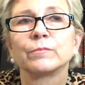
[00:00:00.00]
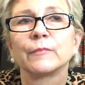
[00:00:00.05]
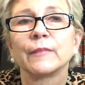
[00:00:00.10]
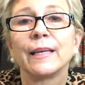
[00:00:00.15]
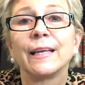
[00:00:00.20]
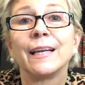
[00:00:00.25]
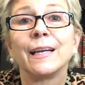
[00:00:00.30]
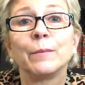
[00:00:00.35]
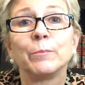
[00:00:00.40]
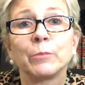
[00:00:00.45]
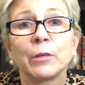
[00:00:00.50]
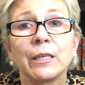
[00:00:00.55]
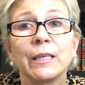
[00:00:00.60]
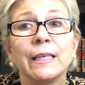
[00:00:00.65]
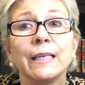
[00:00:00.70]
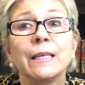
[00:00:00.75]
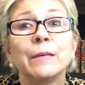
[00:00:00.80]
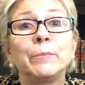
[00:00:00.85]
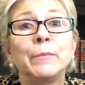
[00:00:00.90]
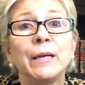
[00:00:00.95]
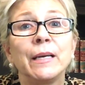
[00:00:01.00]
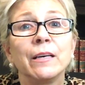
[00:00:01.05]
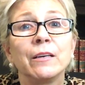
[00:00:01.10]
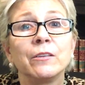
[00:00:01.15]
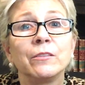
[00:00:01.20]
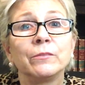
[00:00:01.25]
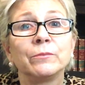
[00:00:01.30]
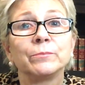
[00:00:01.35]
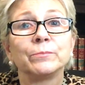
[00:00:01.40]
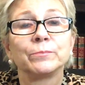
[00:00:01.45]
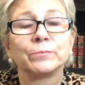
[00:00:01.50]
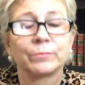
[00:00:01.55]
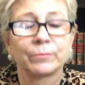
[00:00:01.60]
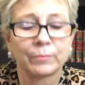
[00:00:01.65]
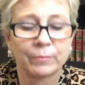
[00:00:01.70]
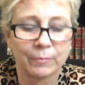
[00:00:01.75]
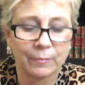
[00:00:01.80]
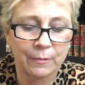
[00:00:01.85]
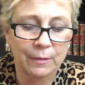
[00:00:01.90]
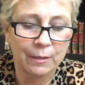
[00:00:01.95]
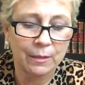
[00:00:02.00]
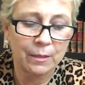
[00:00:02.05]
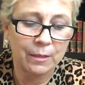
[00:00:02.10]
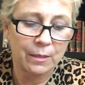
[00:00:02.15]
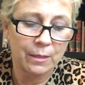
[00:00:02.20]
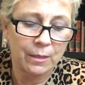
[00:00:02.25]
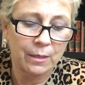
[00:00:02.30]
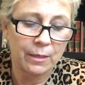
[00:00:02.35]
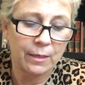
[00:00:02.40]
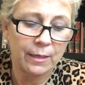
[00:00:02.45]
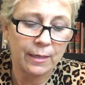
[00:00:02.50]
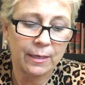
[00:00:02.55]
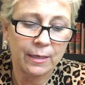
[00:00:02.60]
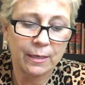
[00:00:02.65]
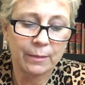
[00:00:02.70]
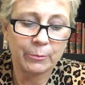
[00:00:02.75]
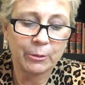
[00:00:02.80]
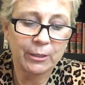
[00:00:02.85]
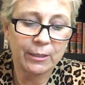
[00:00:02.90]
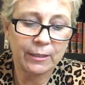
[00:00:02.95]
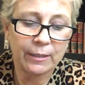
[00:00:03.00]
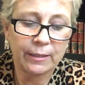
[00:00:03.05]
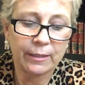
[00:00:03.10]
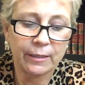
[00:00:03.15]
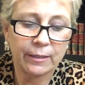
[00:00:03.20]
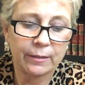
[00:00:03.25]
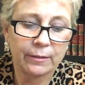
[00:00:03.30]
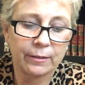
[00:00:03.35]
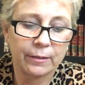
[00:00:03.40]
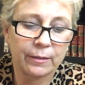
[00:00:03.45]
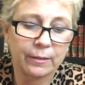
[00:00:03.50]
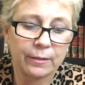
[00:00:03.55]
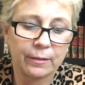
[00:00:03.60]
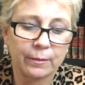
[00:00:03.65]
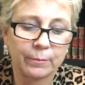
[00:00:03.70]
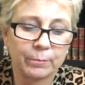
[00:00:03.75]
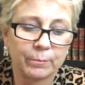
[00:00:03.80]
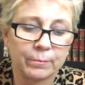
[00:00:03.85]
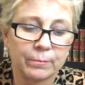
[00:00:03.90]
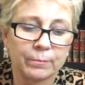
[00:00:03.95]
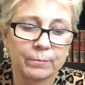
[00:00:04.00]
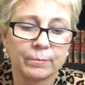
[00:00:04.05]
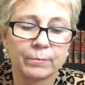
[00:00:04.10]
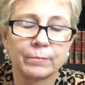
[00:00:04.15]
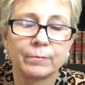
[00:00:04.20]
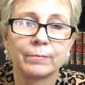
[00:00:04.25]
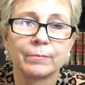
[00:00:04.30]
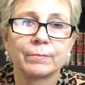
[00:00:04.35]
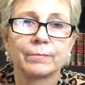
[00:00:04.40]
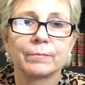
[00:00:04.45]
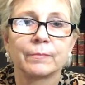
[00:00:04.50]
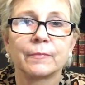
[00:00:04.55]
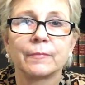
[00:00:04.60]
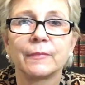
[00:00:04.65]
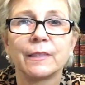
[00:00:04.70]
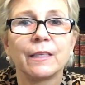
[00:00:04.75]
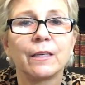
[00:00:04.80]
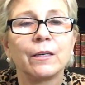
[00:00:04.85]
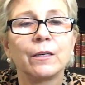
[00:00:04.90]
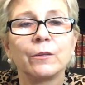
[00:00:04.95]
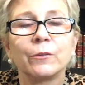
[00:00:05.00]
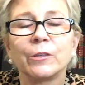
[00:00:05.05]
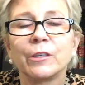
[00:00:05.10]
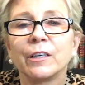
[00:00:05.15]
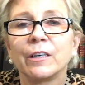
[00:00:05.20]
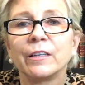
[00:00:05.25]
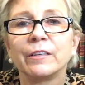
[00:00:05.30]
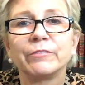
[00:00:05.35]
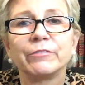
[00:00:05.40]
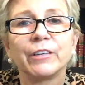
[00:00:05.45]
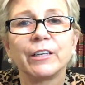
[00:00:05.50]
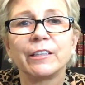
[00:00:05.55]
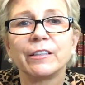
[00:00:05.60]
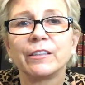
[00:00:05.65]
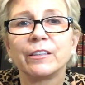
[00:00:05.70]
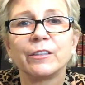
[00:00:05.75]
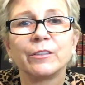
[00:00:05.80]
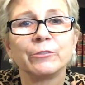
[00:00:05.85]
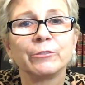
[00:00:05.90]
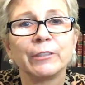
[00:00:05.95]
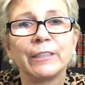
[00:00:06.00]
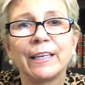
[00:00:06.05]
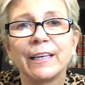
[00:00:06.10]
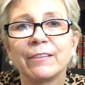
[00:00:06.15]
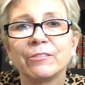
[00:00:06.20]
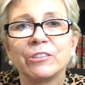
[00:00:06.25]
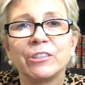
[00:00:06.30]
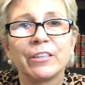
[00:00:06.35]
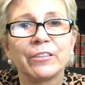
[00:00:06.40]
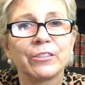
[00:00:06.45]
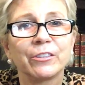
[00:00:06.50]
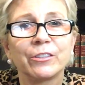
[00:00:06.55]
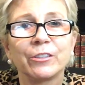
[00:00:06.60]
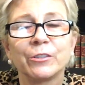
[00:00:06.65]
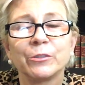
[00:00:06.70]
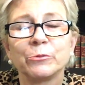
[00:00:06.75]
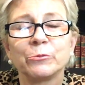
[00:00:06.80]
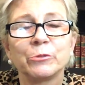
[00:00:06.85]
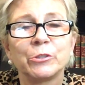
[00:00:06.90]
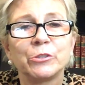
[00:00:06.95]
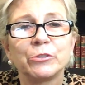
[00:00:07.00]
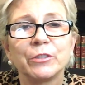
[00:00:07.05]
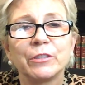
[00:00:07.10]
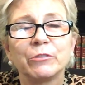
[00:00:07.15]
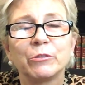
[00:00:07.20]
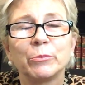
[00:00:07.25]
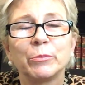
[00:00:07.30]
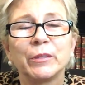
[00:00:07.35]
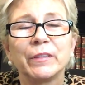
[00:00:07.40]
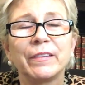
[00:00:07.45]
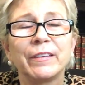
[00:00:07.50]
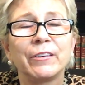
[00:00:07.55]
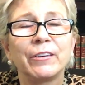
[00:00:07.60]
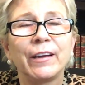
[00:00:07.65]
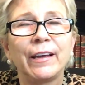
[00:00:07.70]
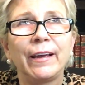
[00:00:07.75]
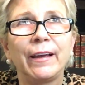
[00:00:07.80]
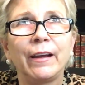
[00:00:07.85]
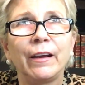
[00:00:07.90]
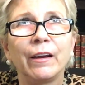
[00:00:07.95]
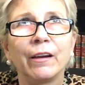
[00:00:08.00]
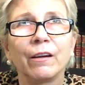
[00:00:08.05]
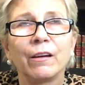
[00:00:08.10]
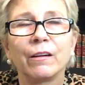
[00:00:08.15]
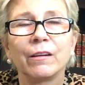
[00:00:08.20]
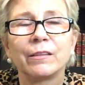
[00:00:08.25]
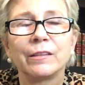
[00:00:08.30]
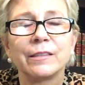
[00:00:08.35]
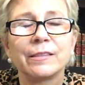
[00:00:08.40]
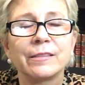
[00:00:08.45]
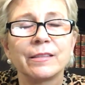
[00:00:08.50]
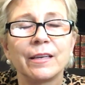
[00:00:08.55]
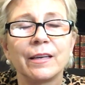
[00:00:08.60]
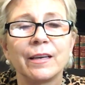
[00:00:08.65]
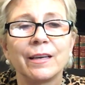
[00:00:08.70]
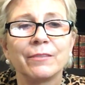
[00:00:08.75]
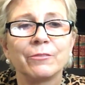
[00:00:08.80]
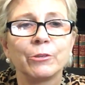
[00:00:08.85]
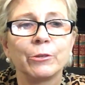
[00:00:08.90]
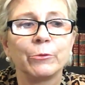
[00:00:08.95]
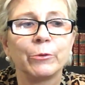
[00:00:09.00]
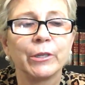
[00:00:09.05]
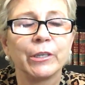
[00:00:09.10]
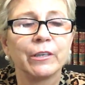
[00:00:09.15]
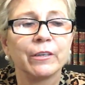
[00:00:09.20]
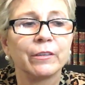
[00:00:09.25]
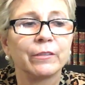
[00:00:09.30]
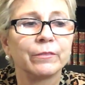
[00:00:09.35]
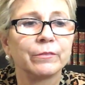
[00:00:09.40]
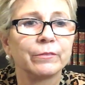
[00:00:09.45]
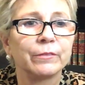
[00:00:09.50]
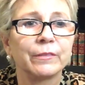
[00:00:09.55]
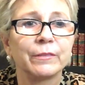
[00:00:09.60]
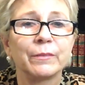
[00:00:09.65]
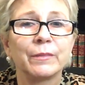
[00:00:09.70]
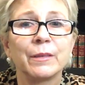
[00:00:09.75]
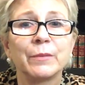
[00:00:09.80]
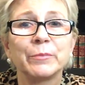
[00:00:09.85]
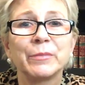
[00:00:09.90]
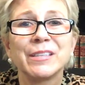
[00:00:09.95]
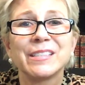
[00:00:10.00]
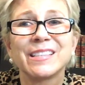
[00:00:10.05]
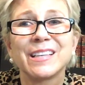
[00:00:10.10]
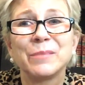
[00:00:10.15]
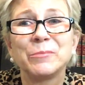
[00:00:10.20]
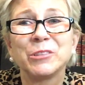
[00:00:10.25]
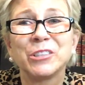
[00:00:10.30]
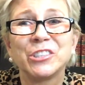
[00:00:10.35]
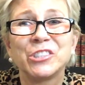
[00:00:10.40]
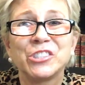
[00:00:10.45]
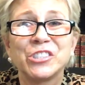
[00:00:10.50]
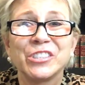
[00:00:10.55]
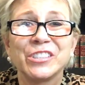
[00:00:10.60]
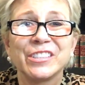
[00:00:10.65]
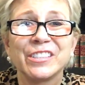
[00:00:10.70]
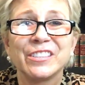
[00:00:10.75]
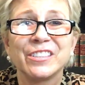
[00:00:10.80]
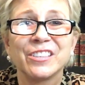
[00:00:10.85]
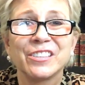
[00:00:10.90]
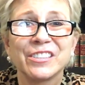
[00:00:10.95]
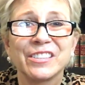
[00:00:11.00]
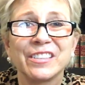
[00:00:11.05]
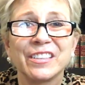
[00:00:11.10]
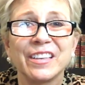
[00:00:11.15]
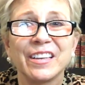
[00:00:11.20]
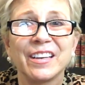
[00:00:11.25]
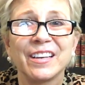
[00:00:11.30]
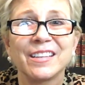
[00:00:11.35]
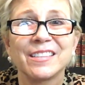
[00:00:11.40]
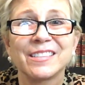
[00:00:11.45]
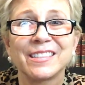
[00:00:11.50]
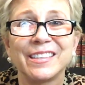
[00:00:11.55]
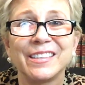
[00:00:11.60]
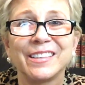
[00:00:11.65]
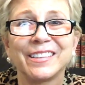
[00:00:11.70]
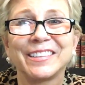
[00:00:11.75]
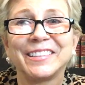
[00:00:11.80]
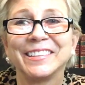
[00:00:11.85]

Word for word: and I'm going to get a male, and I'm going to get, um, oh God, if I could only have another golden retriever, but their hair, it's everywhere. Plus, I'm allergic to dogs and cats. Can you,